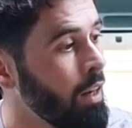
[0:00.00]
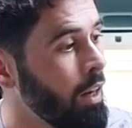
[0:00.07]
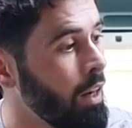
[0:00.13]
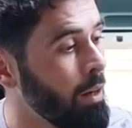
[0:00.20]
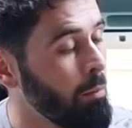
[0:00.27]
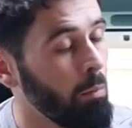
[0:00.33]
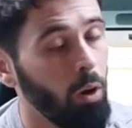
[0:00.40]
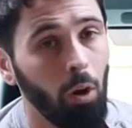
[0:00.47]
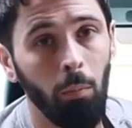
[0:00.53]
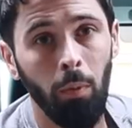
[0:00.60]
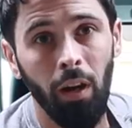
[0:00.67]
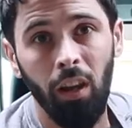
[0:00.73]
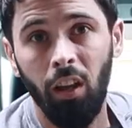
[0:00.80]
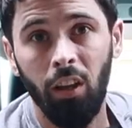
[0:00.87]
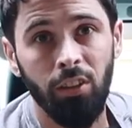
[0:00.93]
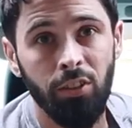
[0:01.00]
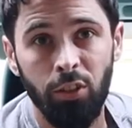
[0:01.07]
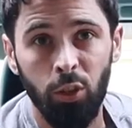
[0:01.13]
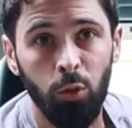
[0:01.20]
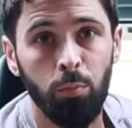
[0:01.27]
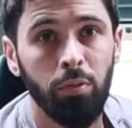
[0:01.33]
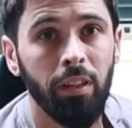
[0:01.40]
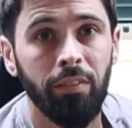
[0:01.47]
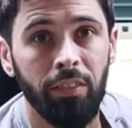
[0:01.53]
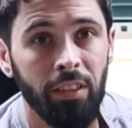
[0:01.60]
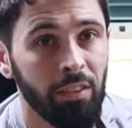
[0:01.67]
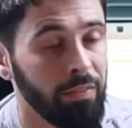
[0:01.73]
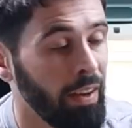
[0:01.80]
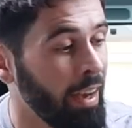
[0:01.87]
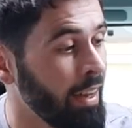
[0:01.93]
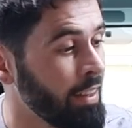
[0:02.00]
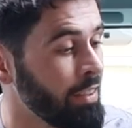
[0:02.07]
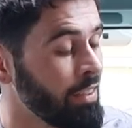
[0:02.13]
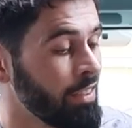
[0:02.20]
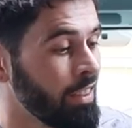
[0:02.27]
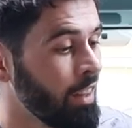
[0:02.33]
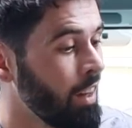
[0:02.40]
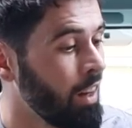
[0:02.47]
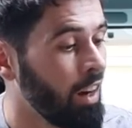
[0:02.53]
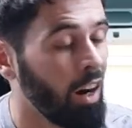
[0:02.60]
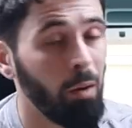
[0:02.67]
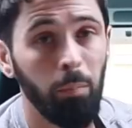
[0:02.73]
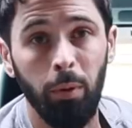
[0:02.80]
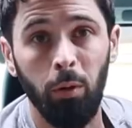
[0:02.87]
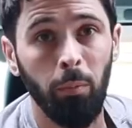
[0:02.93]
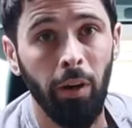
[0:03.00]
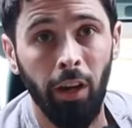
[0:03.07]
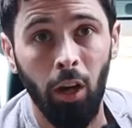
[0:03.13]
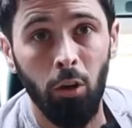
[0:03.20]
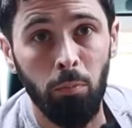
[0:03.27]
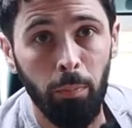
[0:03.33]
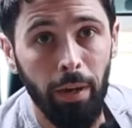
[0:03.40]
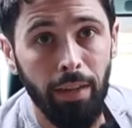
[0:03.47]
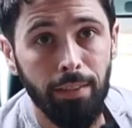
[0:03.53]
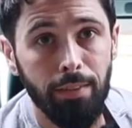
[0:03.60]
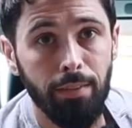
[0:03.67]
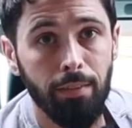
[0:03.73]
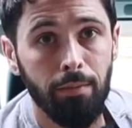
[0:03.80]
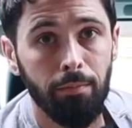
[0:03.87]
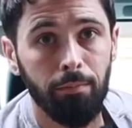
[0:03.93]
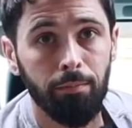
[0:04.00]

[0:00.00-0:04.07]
On my last 2 previous vans, I built my own beds,